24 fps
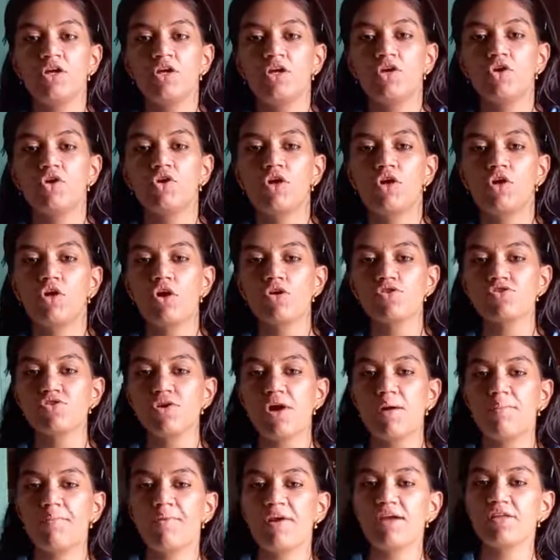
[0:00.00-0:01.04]
You can also
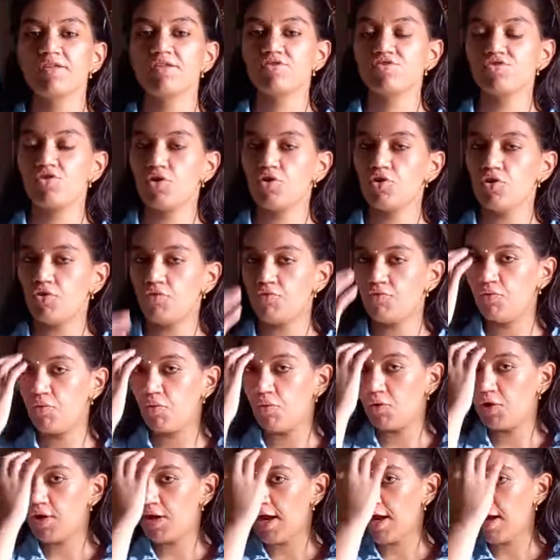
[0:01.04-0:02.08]
apply this on your
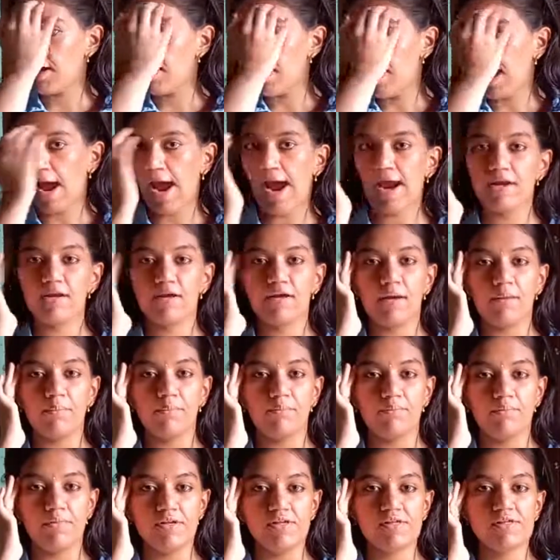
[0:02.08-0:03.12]
forehead and
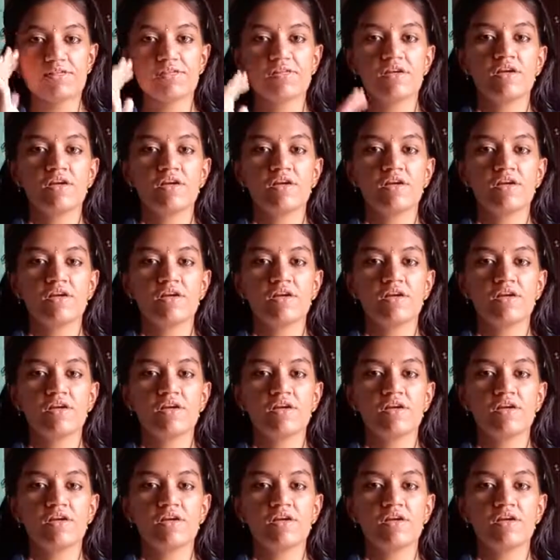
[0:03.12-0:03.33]
temples